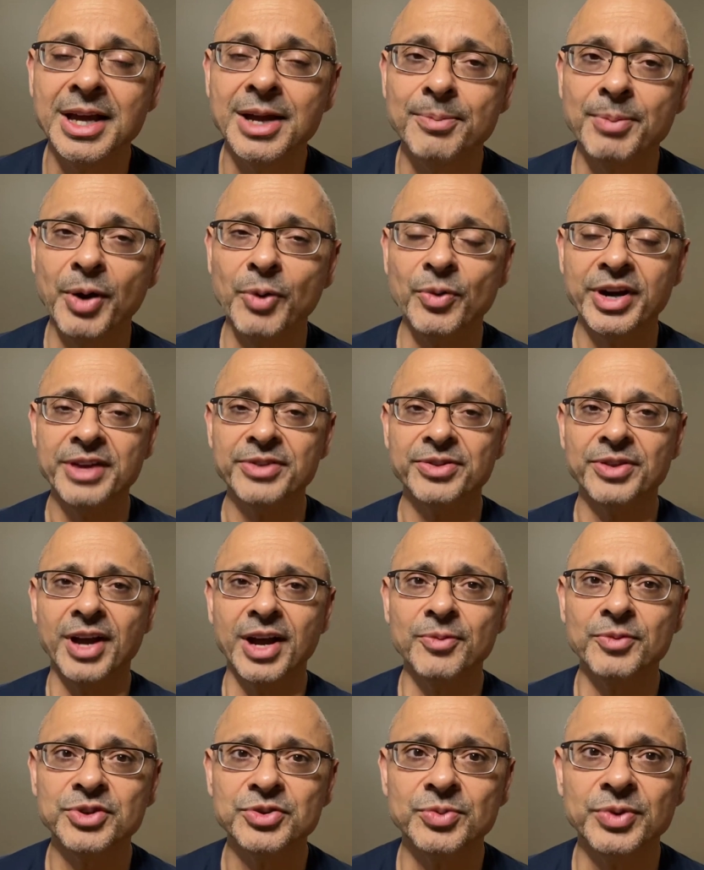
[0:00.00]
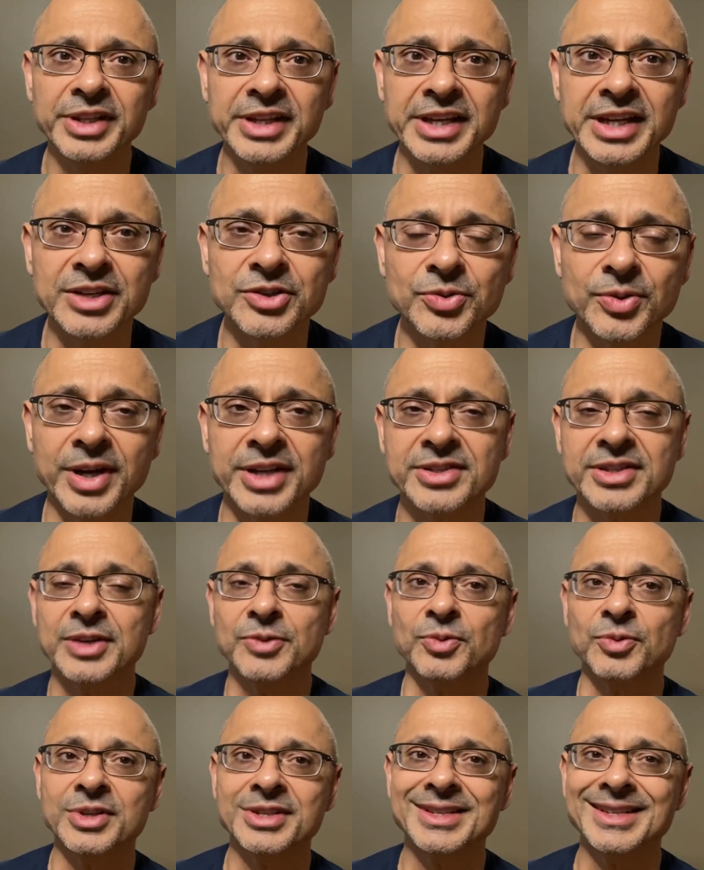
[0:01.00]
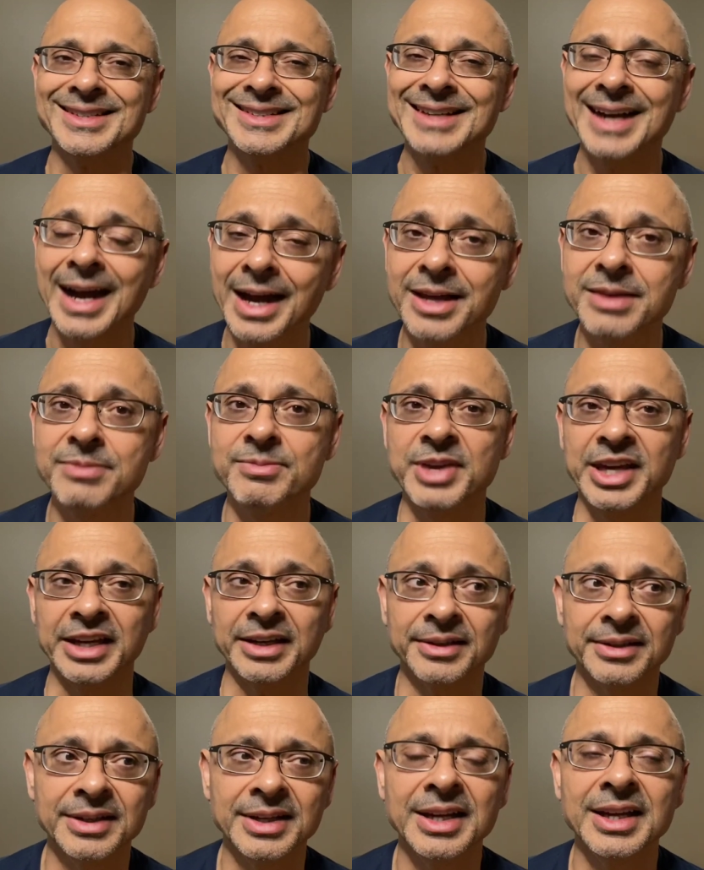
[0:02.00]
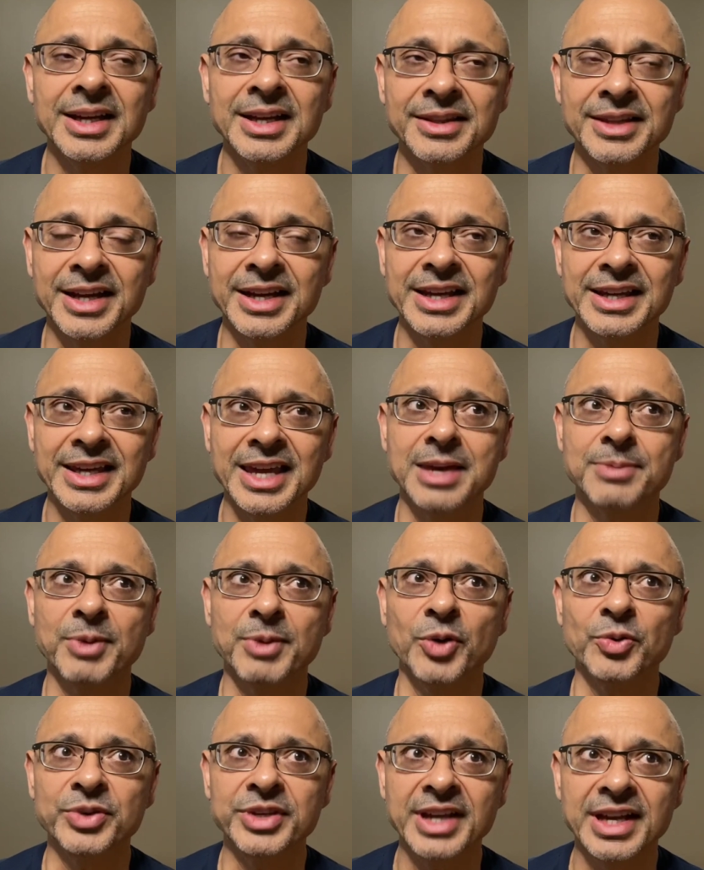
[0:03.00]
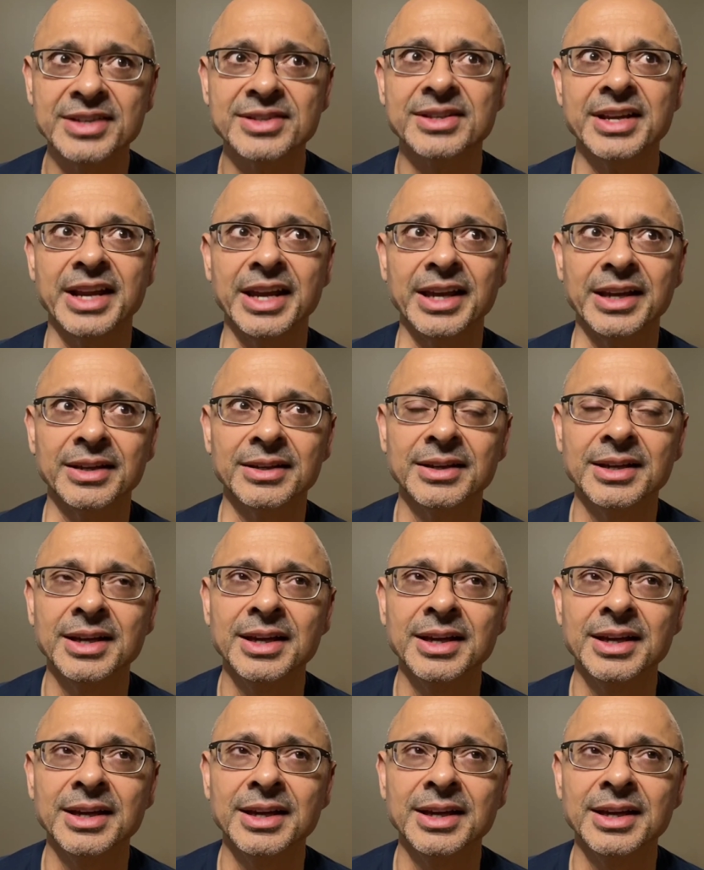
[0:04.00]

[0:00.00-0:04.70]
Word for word: But what I thought was really interesting was the timing that it came out yesterday.